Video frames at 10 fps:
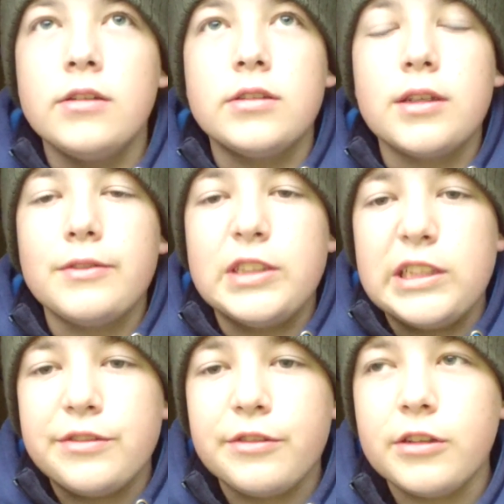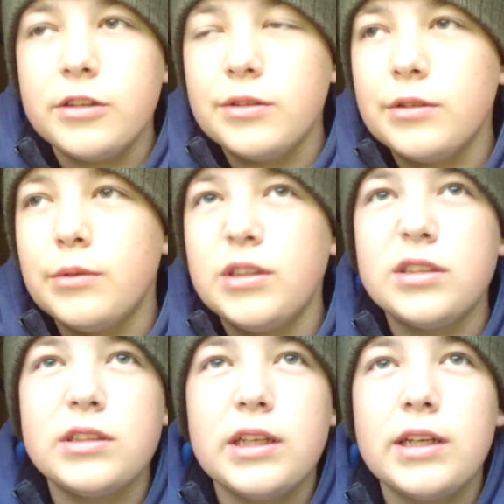Just something different, because normally
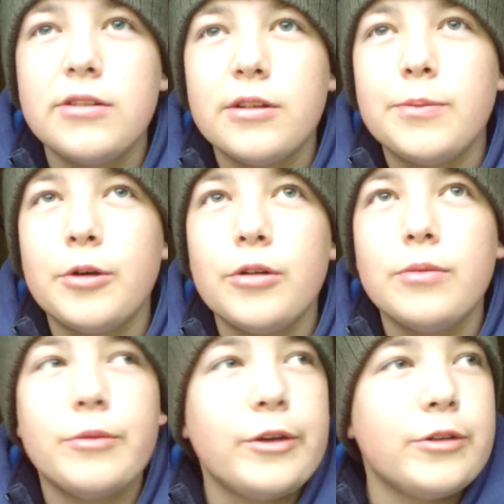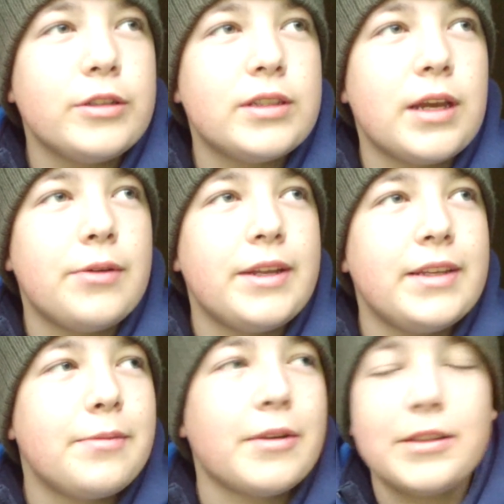just sitting there on the bottom. We always say we need
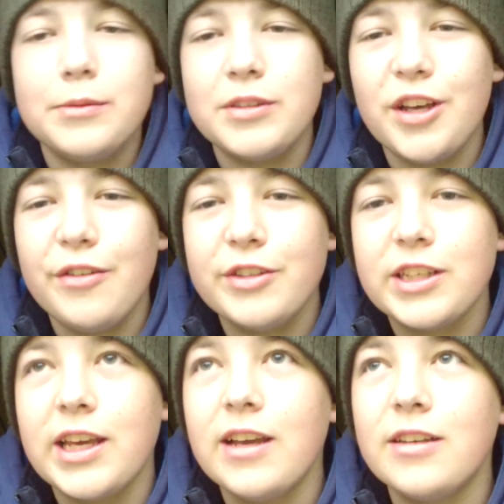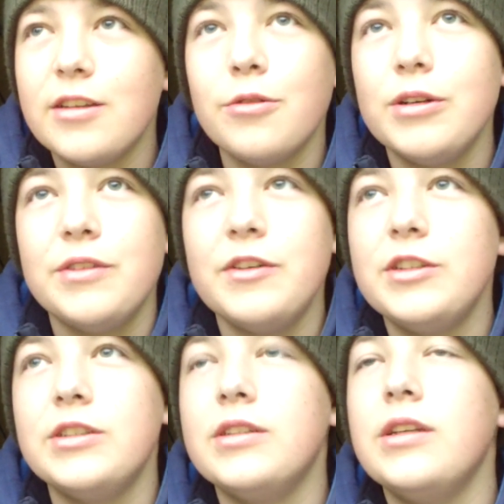to bring some surface gear because it's always
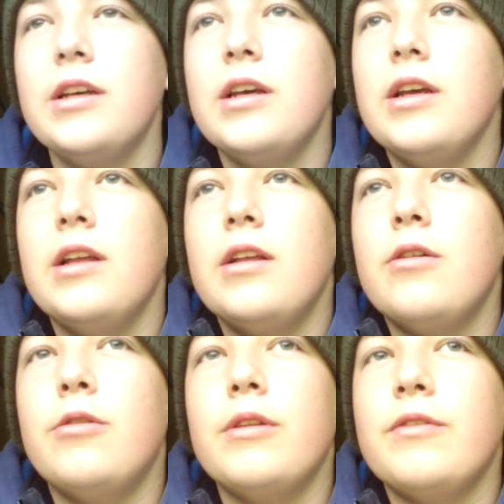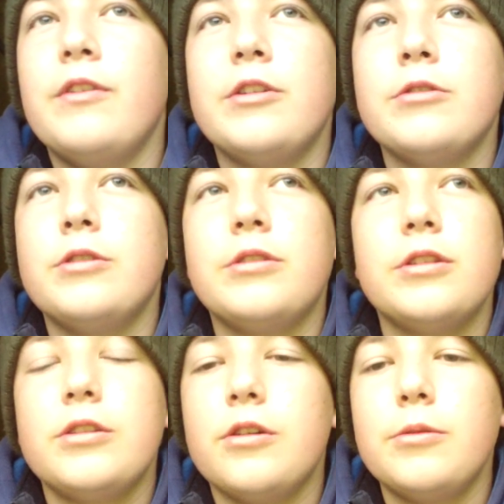fishing. The fish are always on
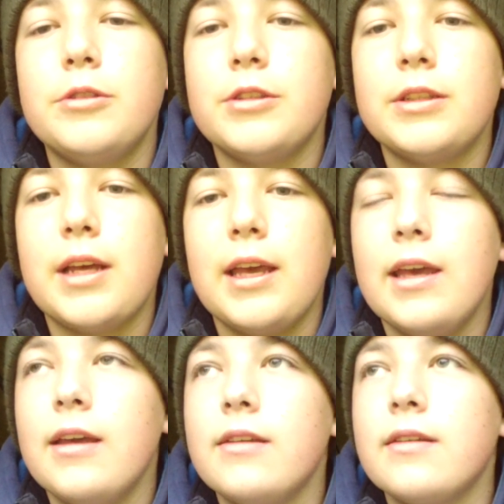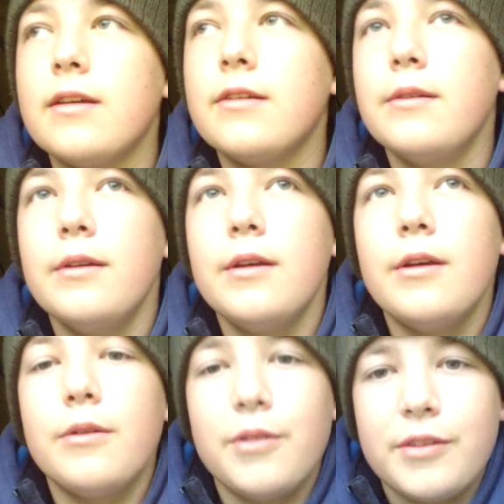the top during the day here, so
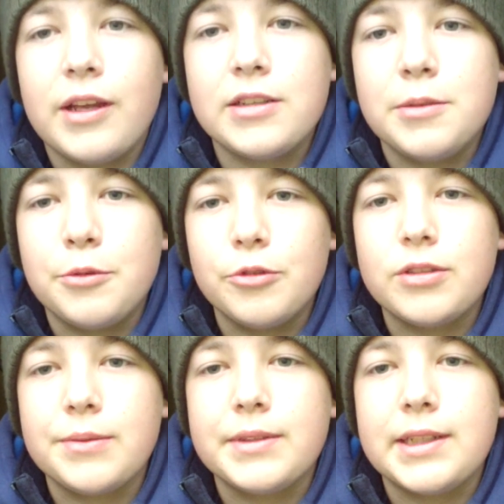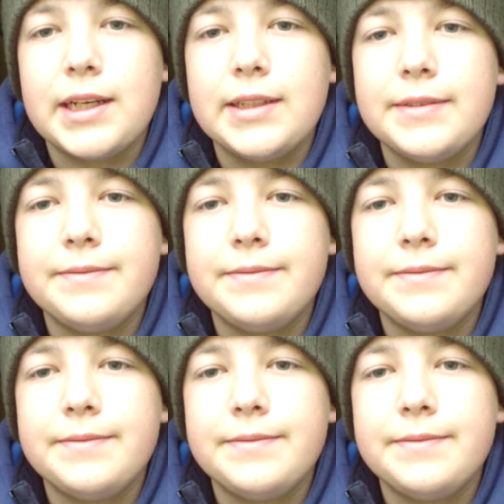we actually brought some today.